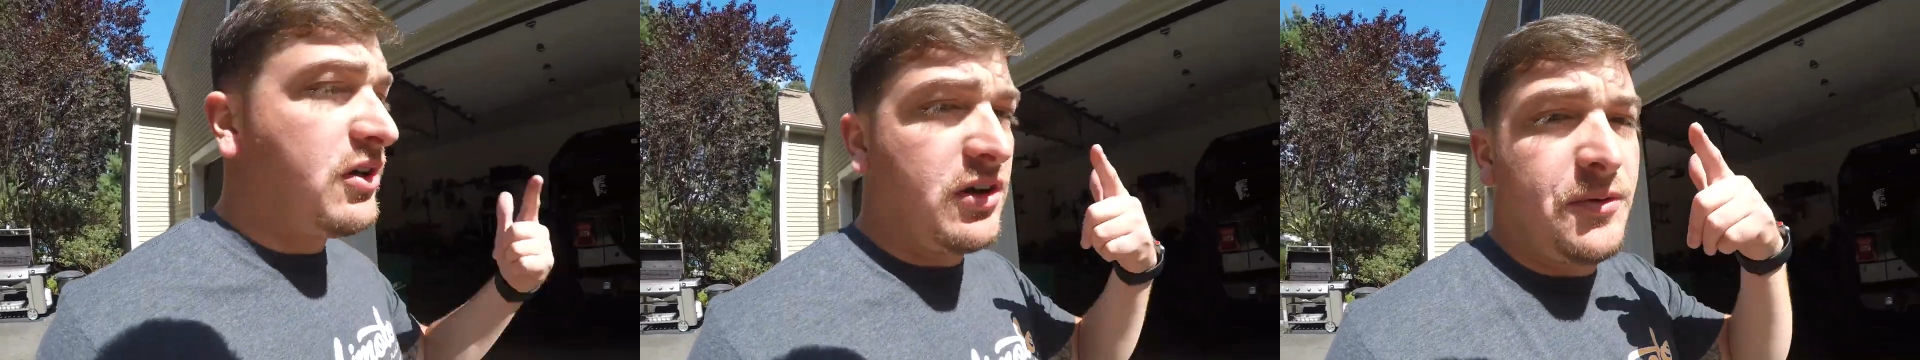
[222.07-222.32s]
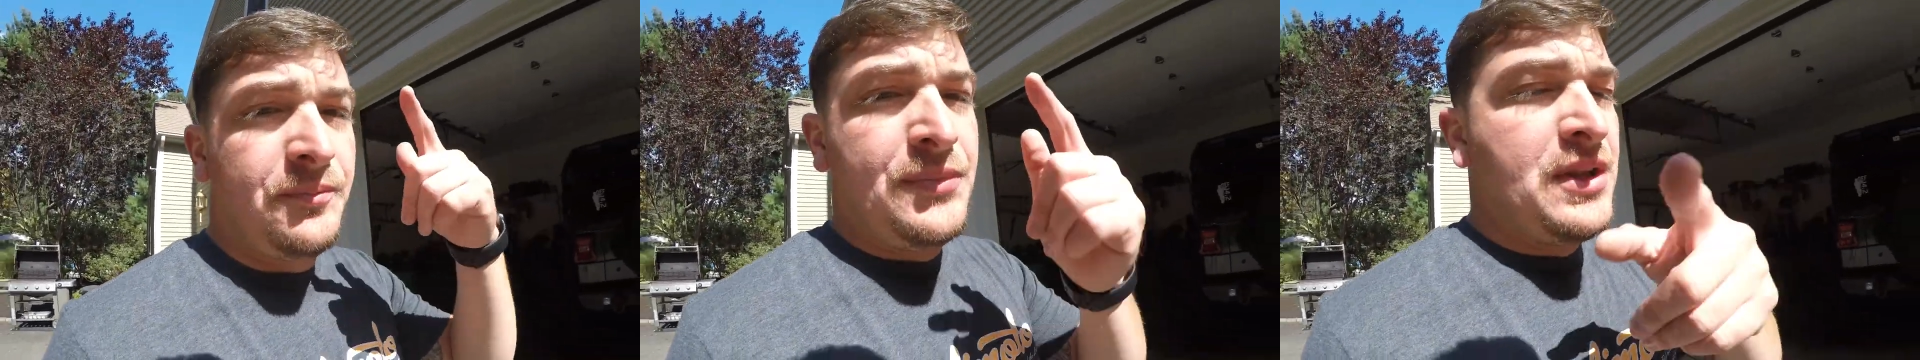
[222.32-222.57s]

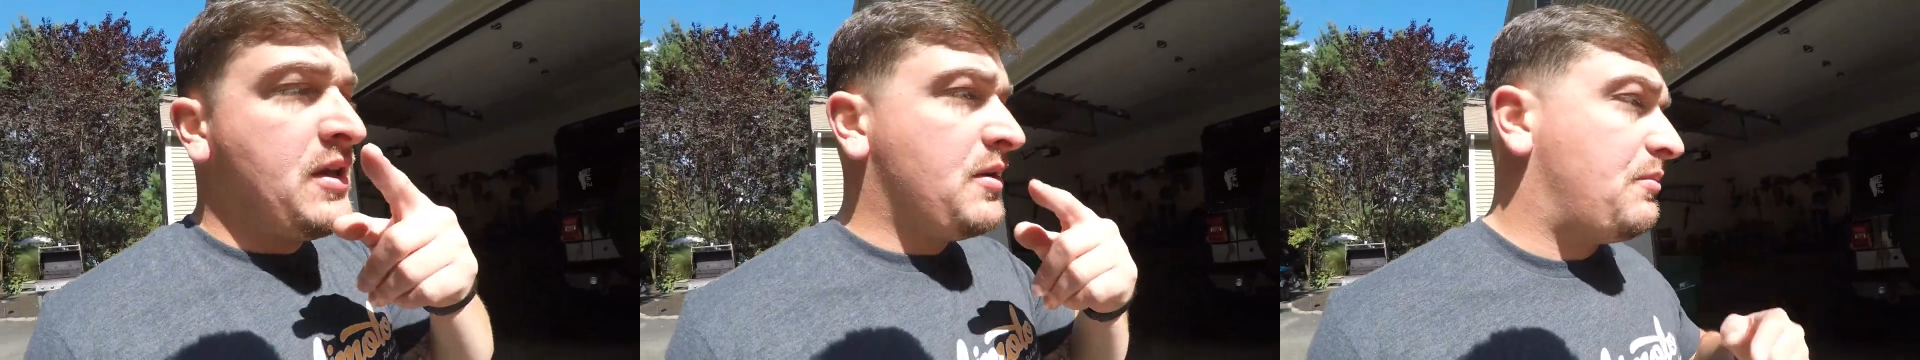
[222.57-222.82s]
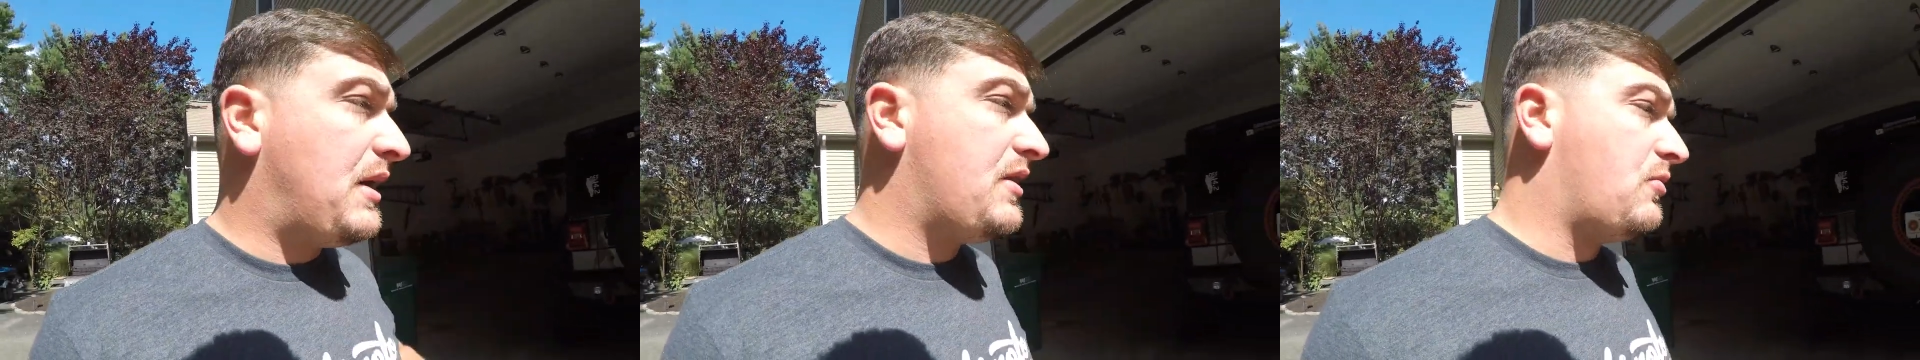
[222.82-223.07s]
Oh,
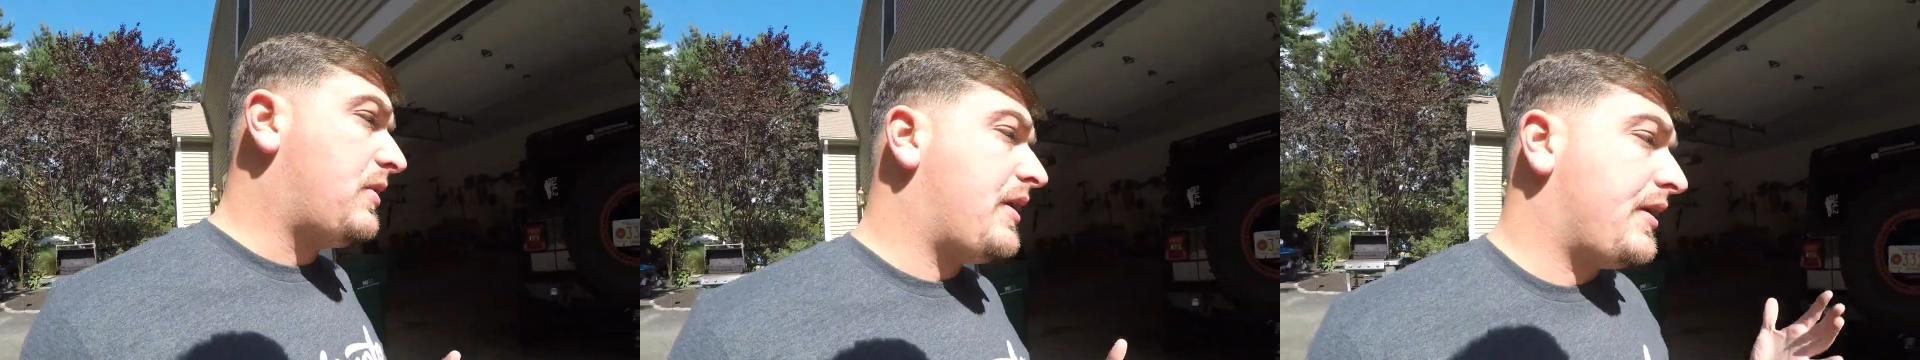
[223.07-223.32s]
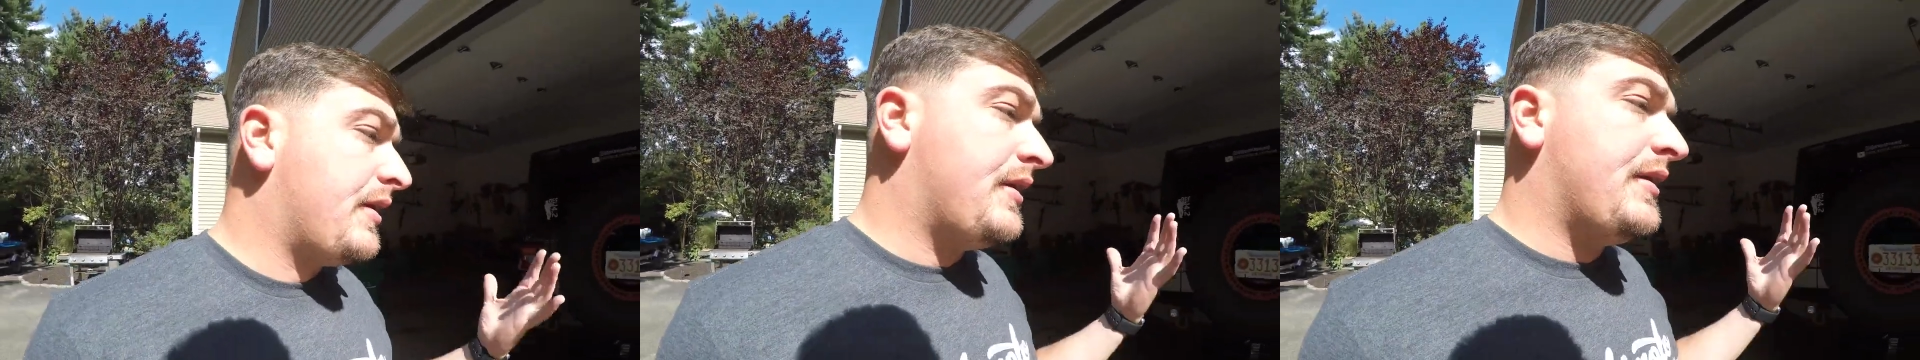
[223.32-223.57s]
by the
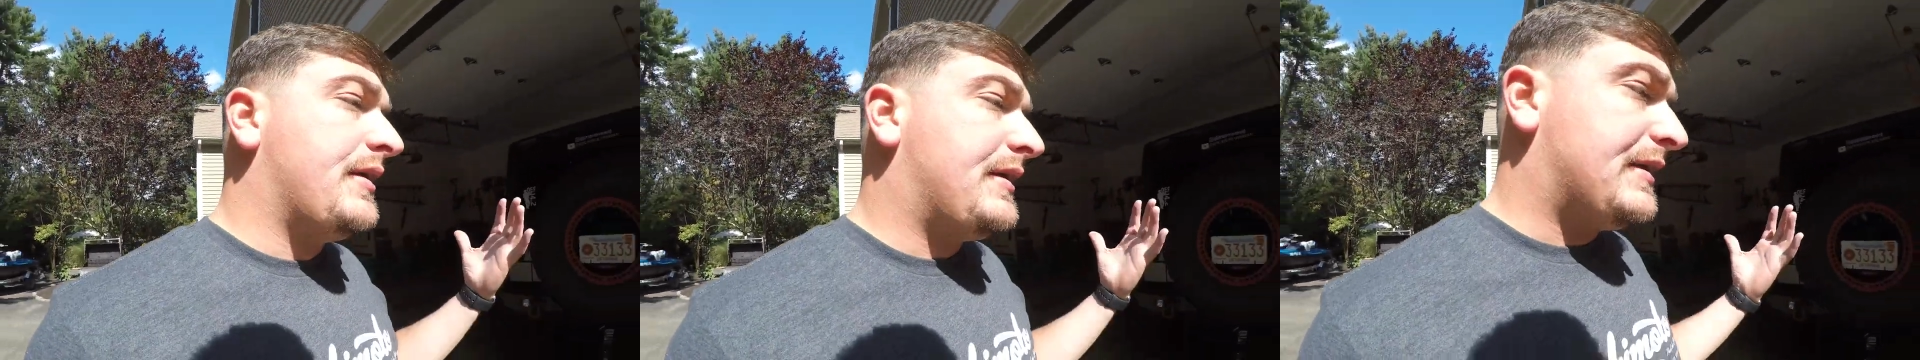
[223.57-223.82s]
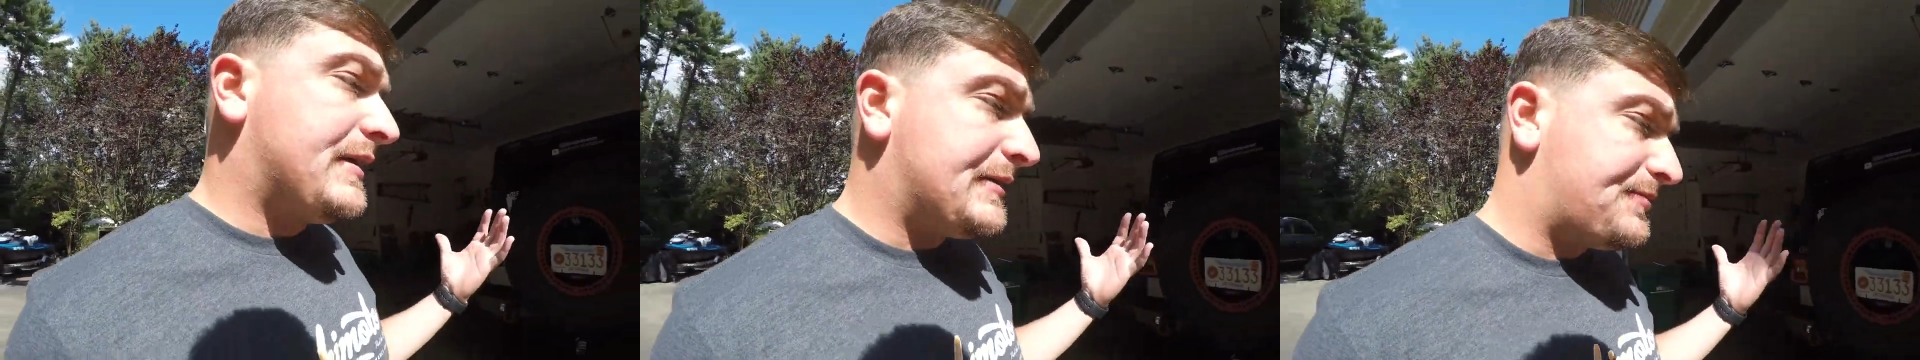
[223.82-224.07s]
way,
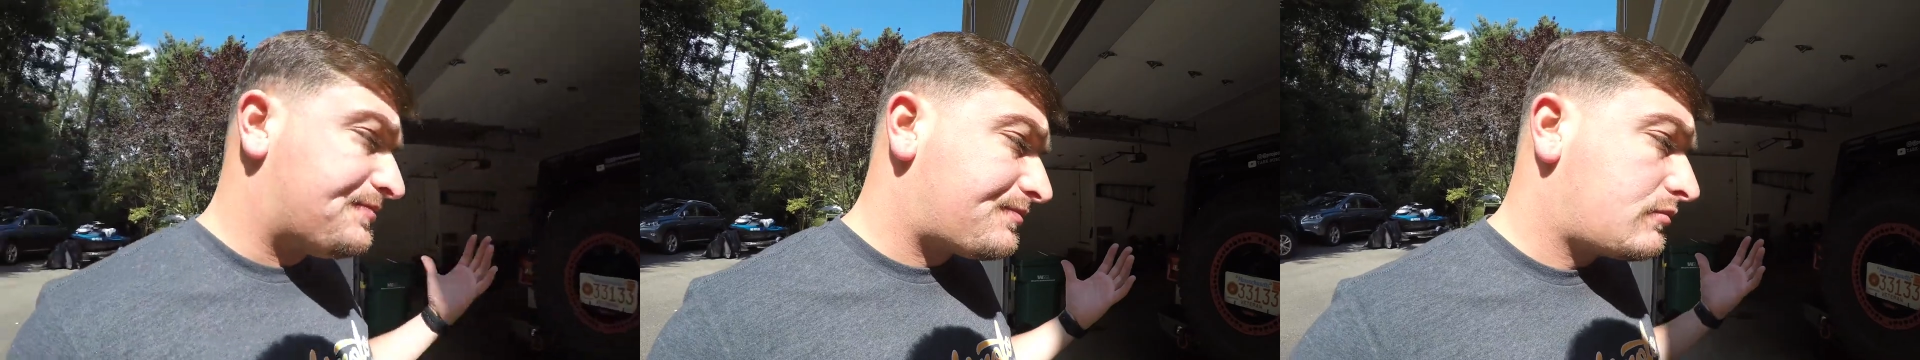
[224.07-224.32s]
um,